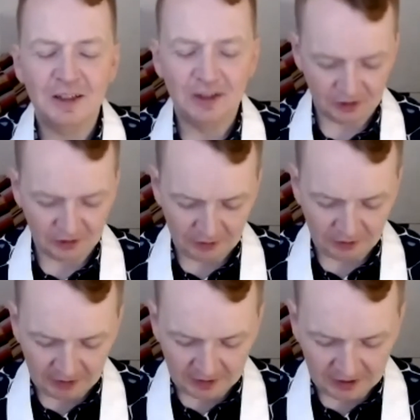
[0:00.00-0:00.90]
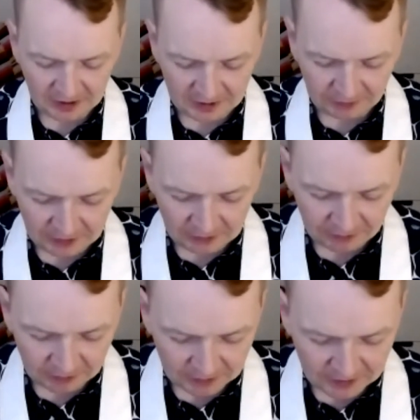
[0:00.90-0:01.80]
So if you're in the top, if
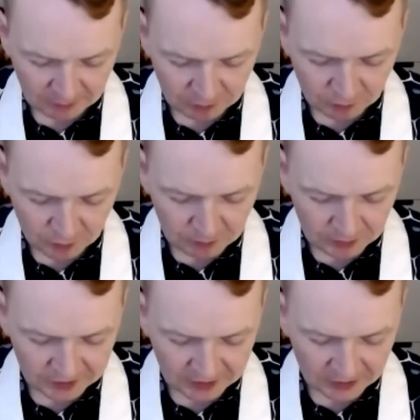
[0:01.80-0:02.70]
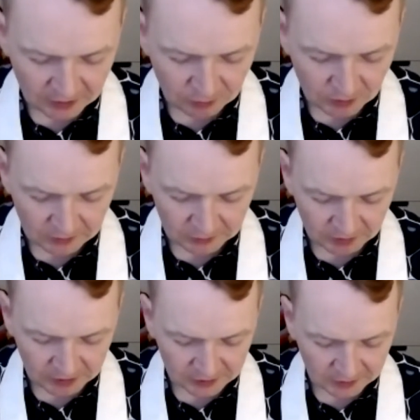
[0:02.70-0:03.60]
you're in the top 1% of the world's
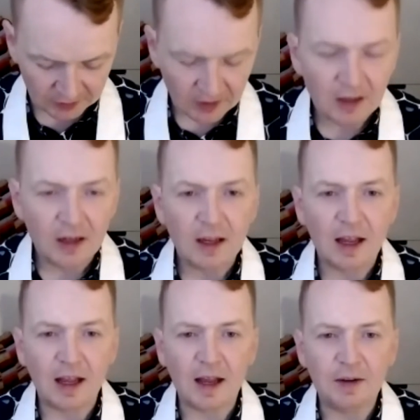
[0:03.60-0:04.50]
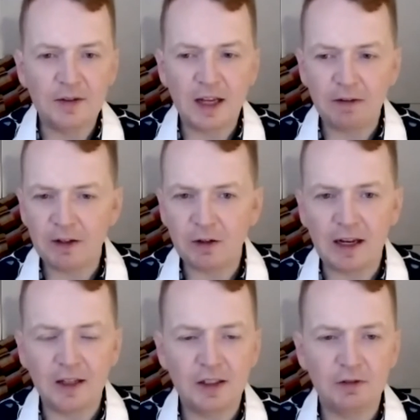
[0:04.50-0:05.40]
riches, I'm definitely going
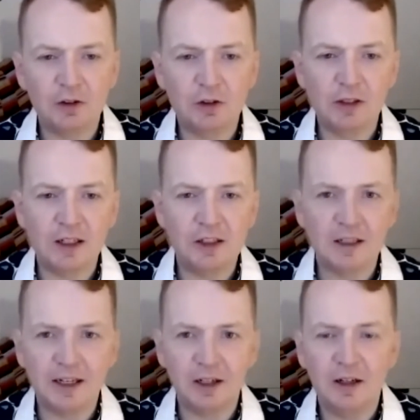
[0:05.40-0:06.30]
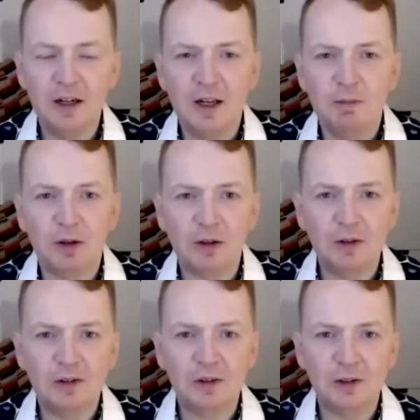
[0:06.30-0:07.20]
to ask you for a donation later. But
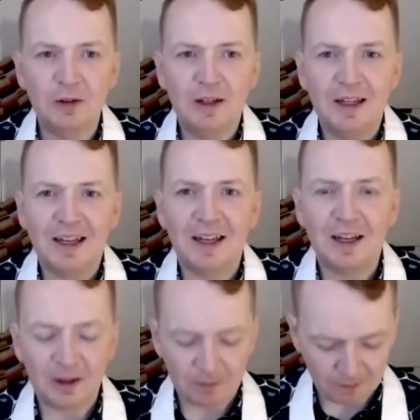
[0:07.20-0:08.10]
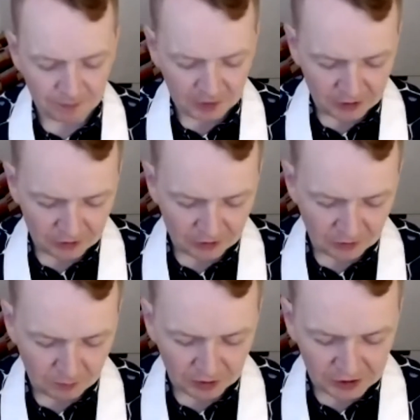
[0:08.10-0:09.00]
also,
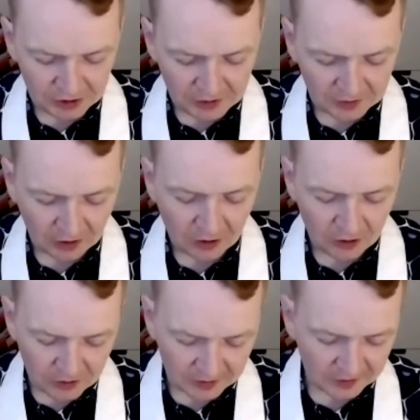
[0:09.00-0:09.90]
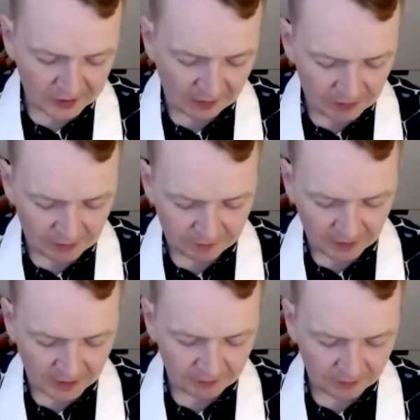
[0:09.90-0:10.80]
you produce
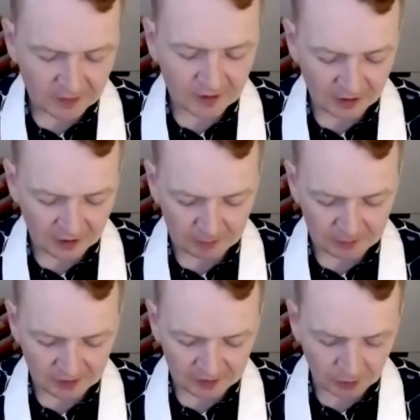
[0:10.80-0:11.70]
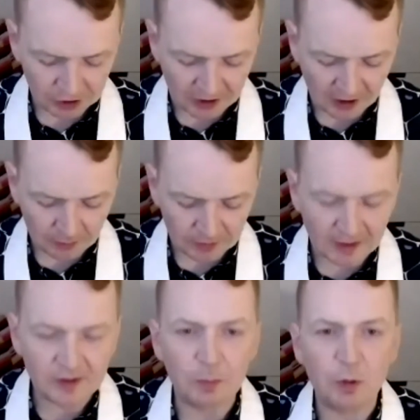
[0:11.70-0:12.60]
175 times as much carbon
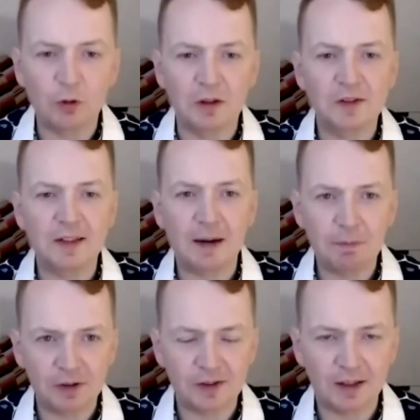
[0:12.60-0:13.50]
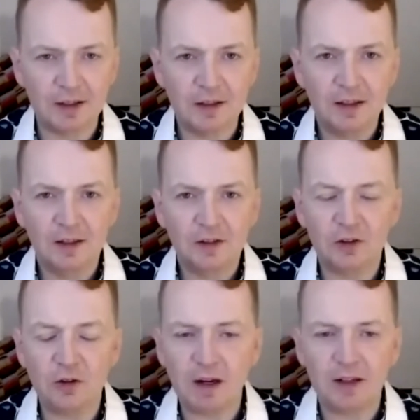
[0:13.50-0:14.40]
as the poorest 10%. So
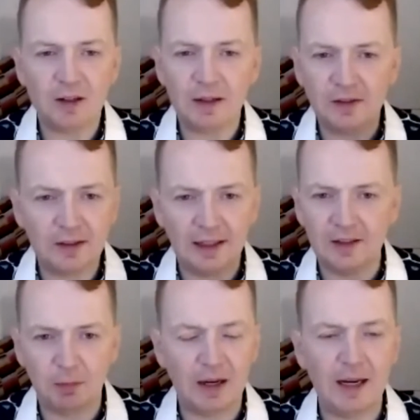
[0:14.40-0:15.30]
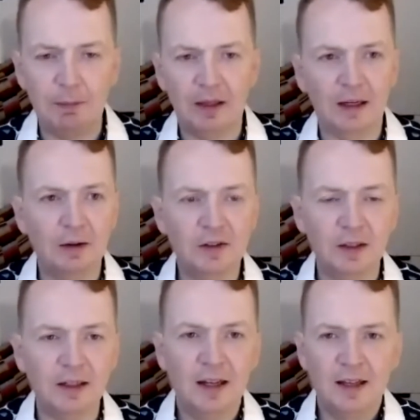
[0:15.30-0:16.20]
I'm not saying that as a blame thing. I'm just
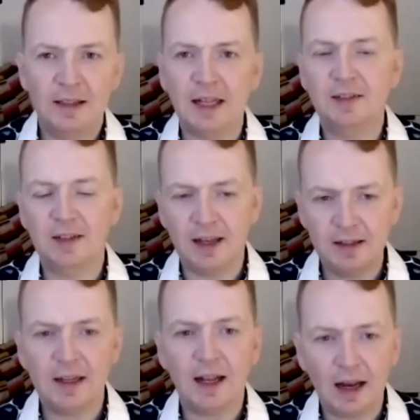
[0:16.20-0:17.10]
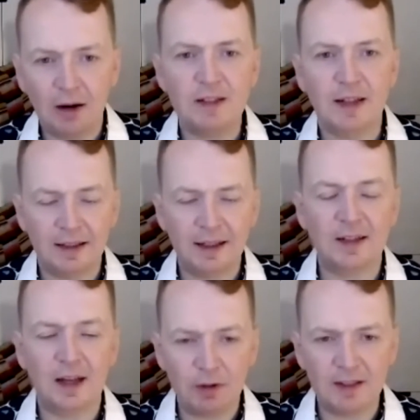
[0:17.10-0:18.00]
saying that's how we
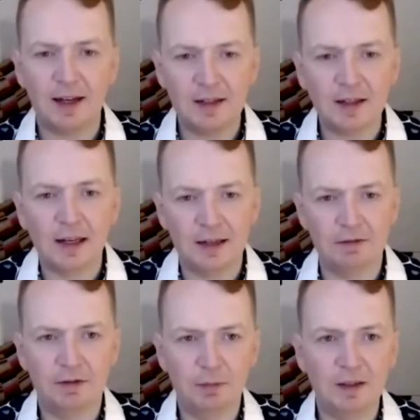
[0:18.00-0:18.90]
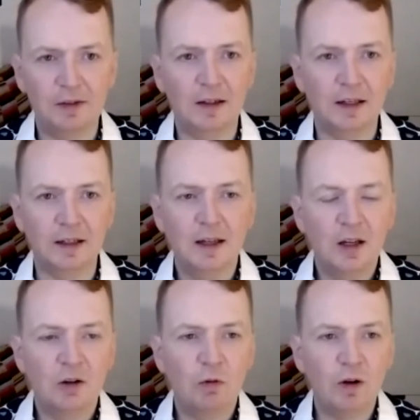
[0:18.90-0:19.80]
tend to live. Basically,
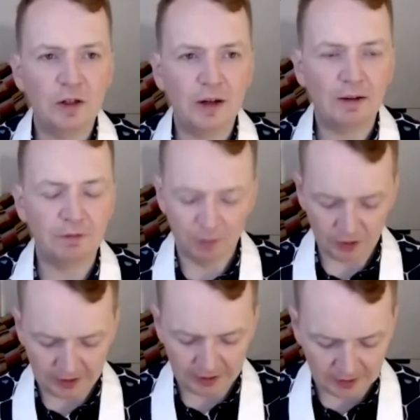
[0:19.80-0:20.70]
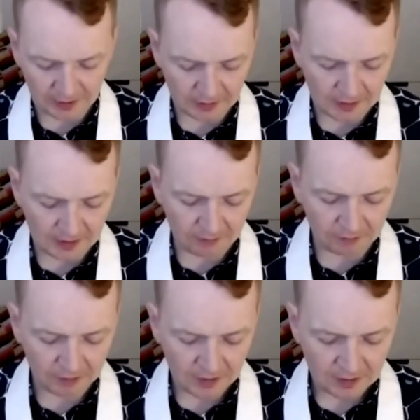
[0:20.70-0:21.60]
when you have money, you tend to
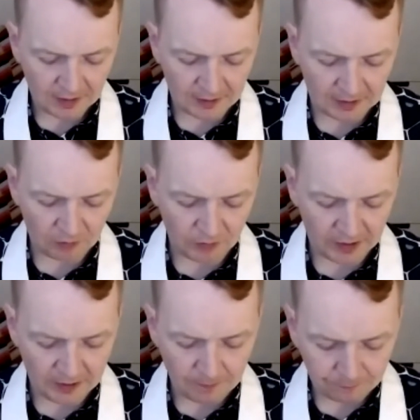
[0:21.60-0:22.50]
live in that way.